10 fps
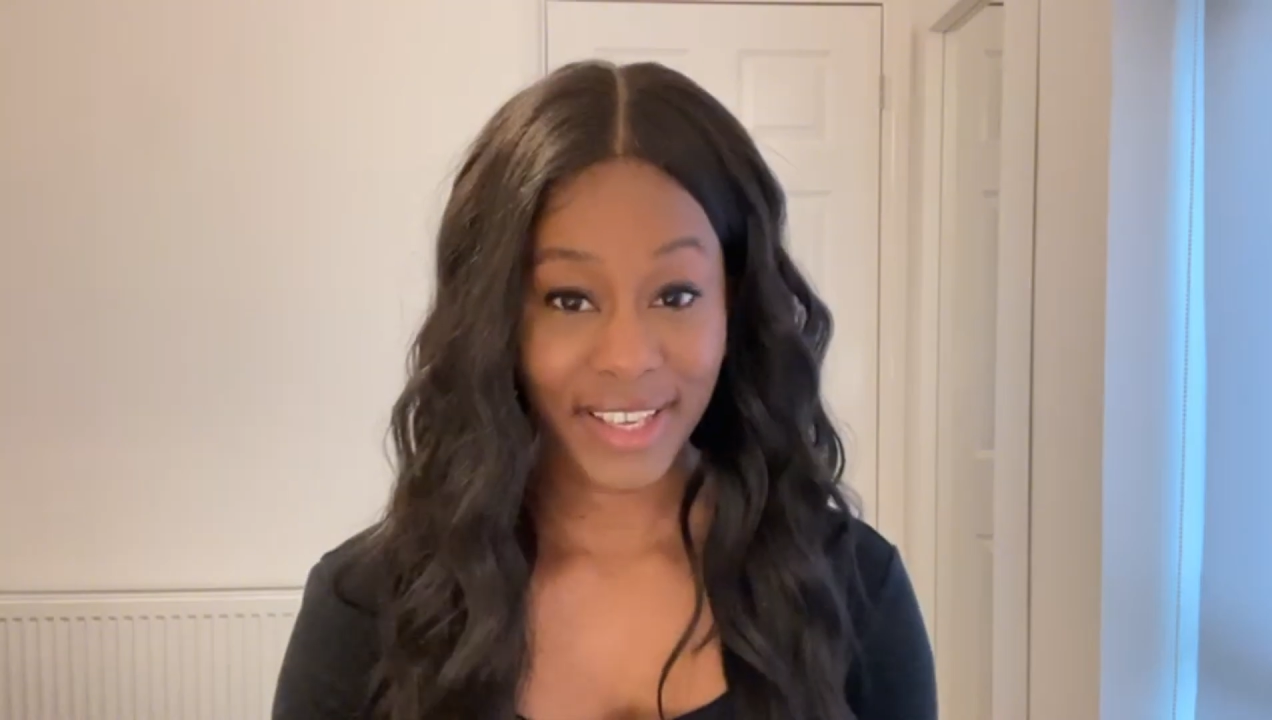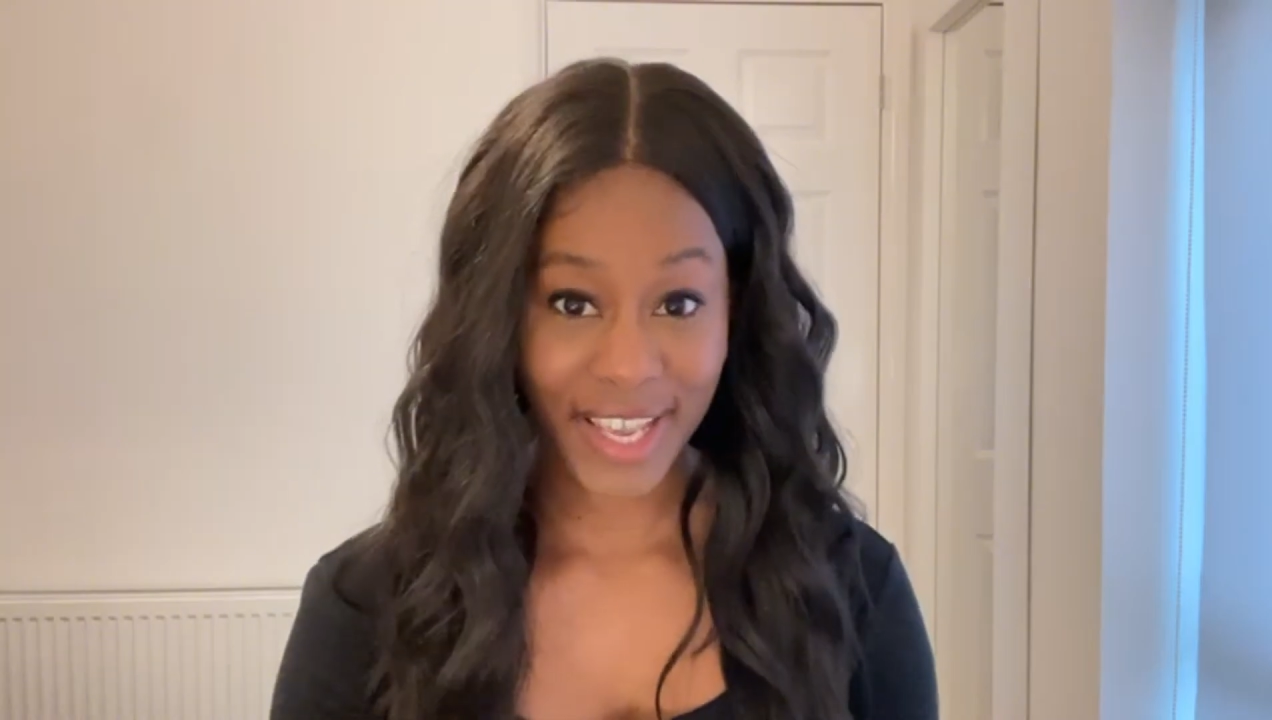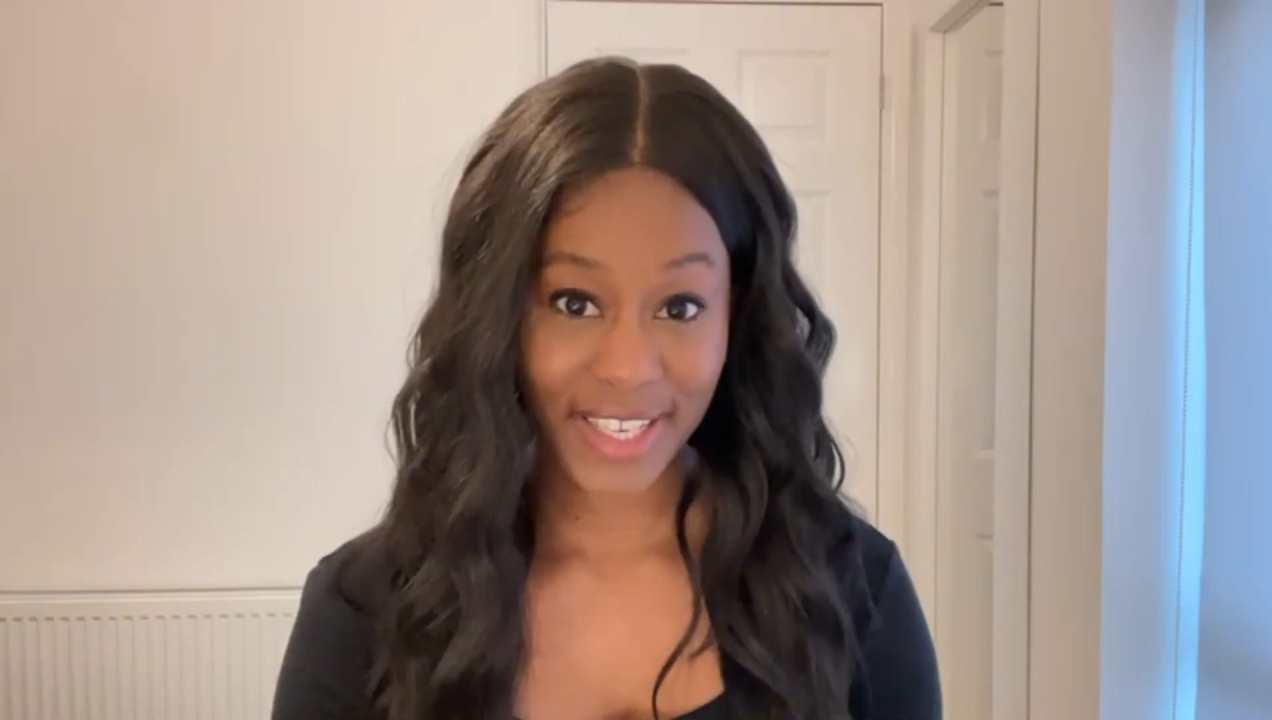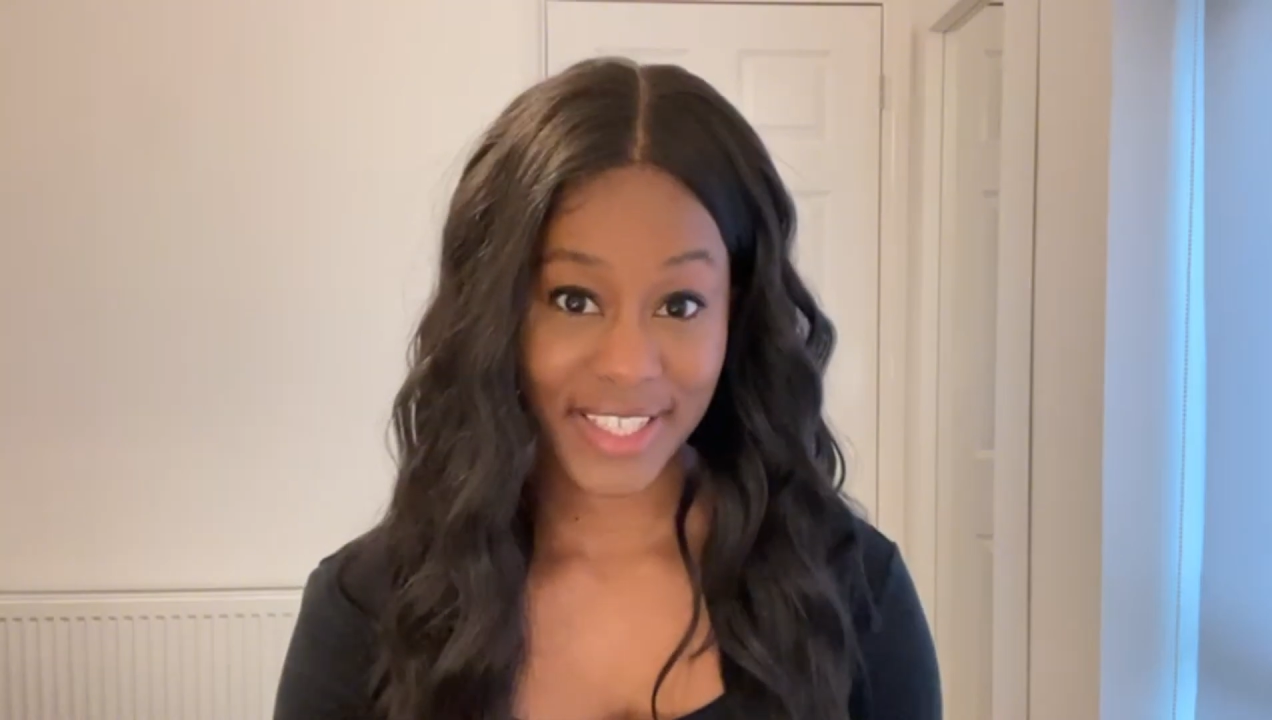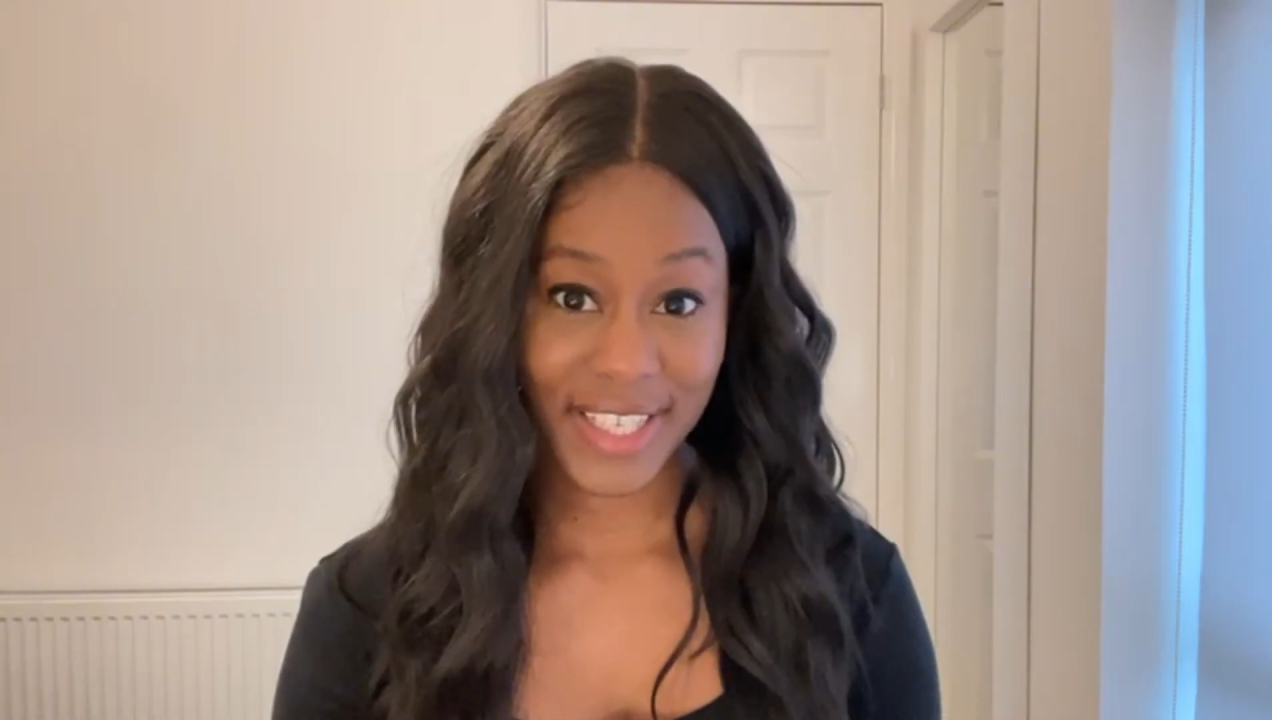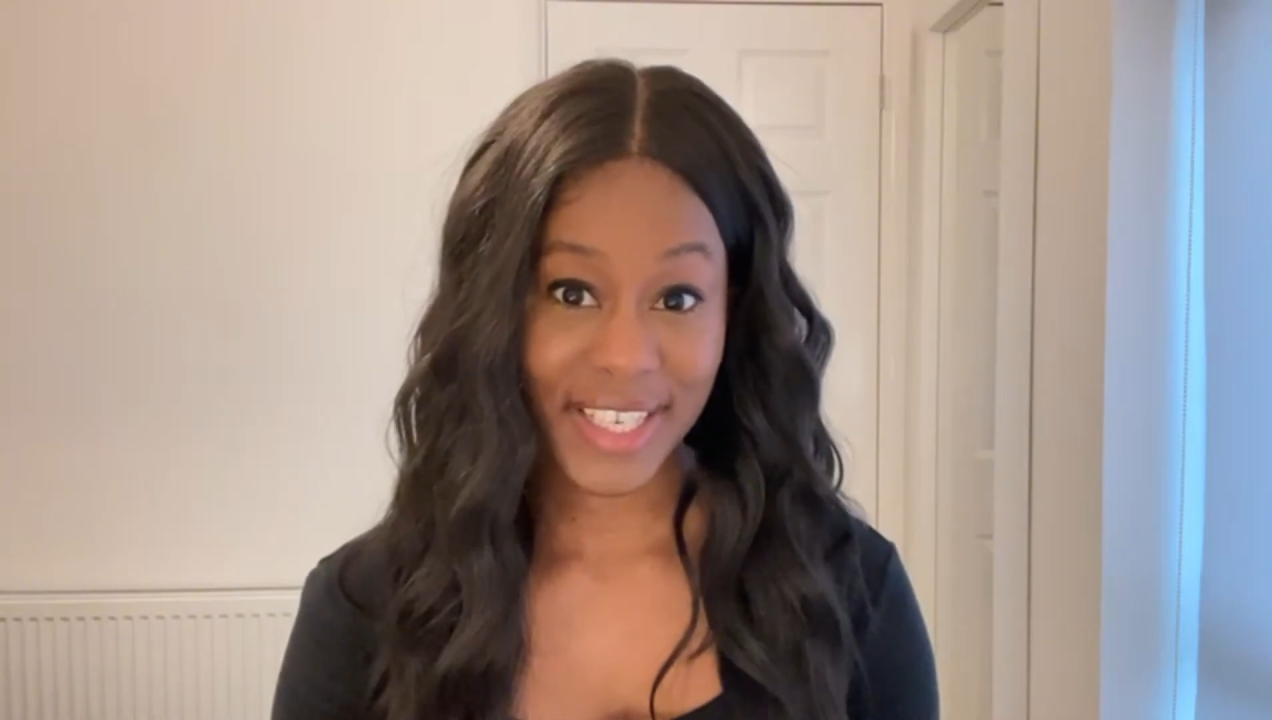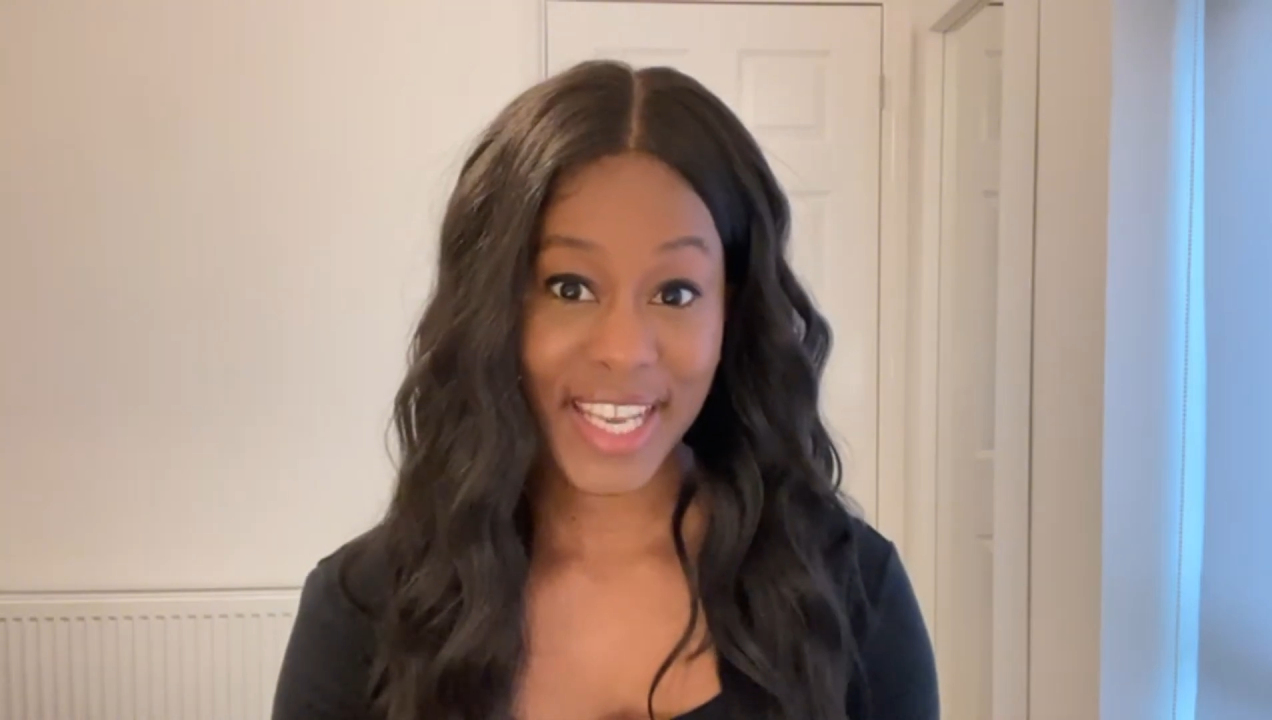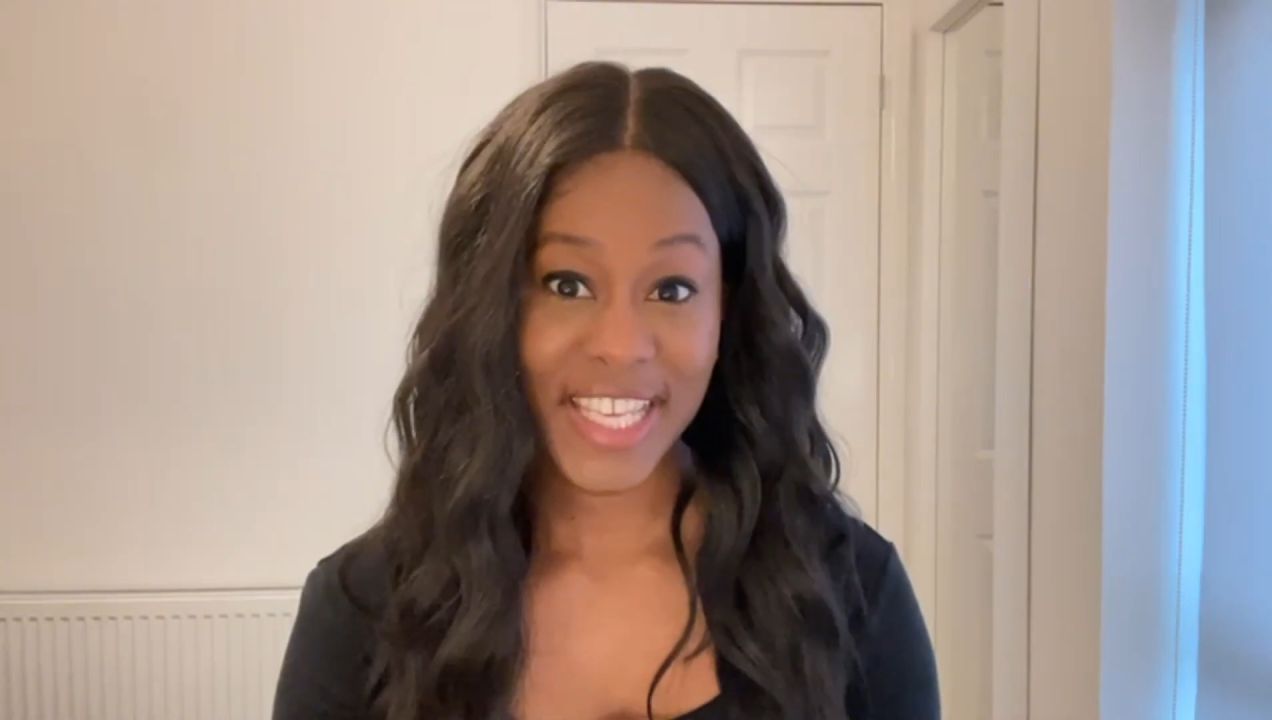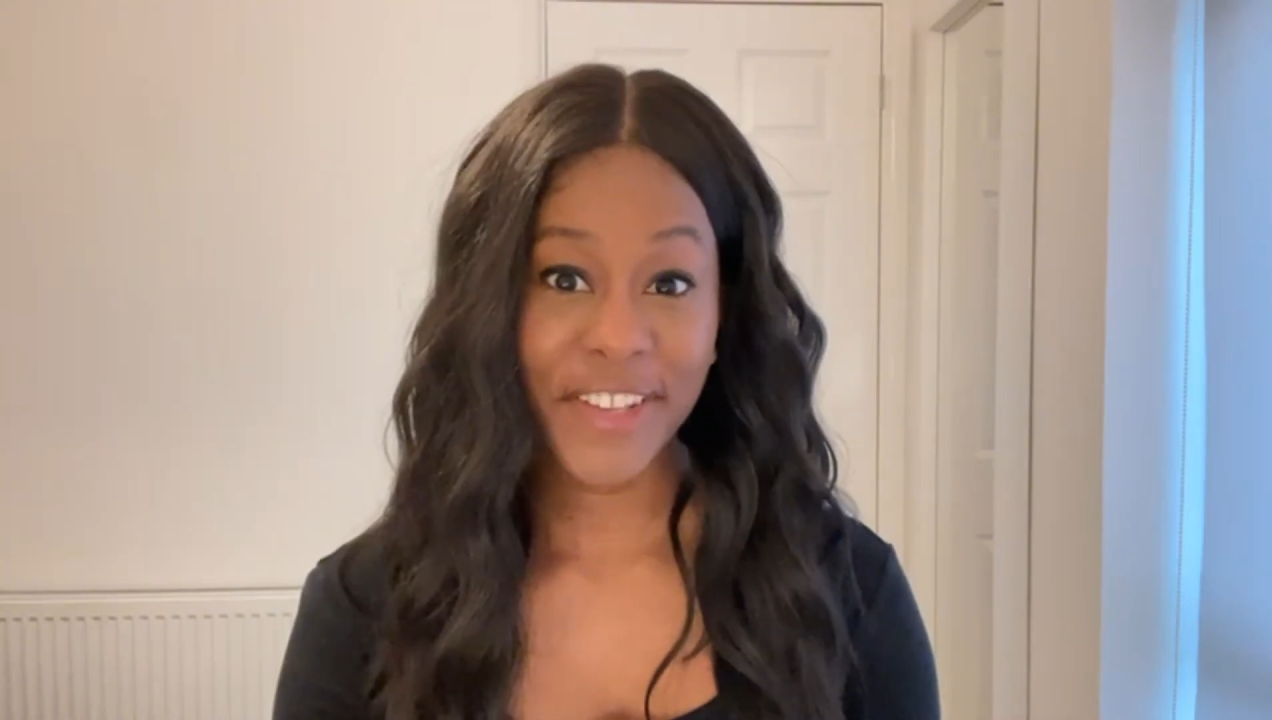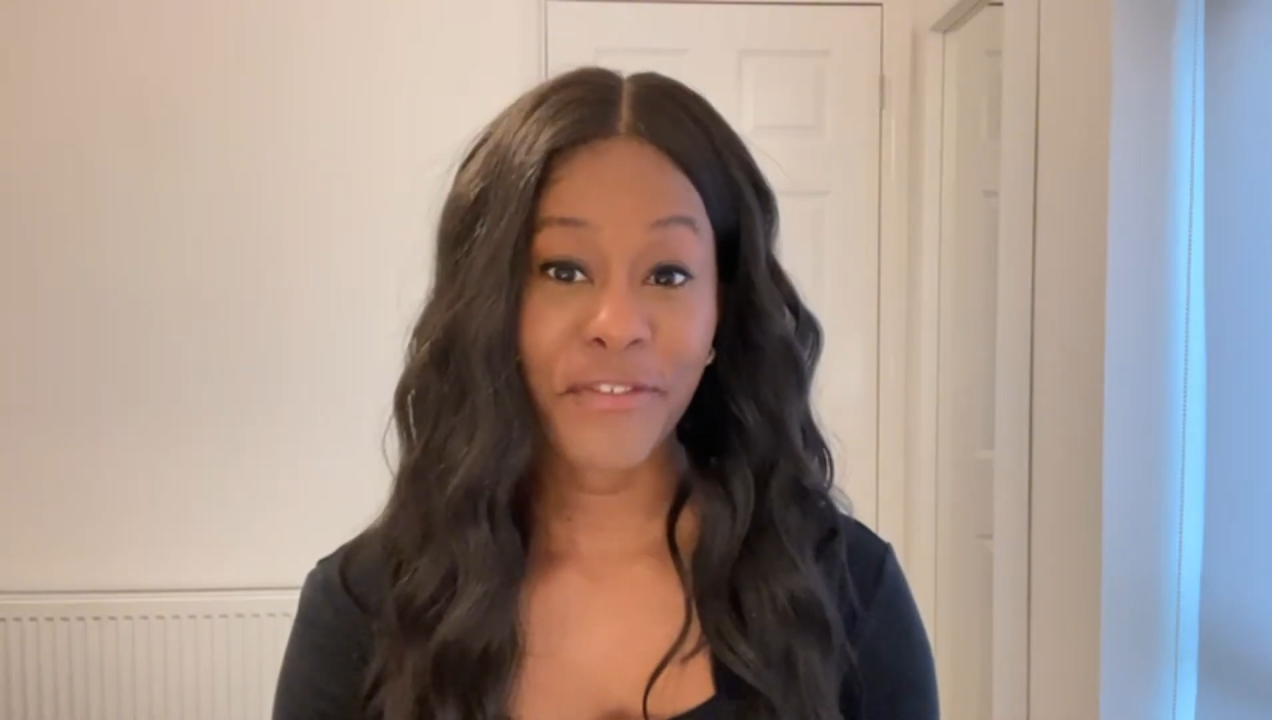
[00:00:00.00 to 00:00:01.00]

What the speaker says: collection is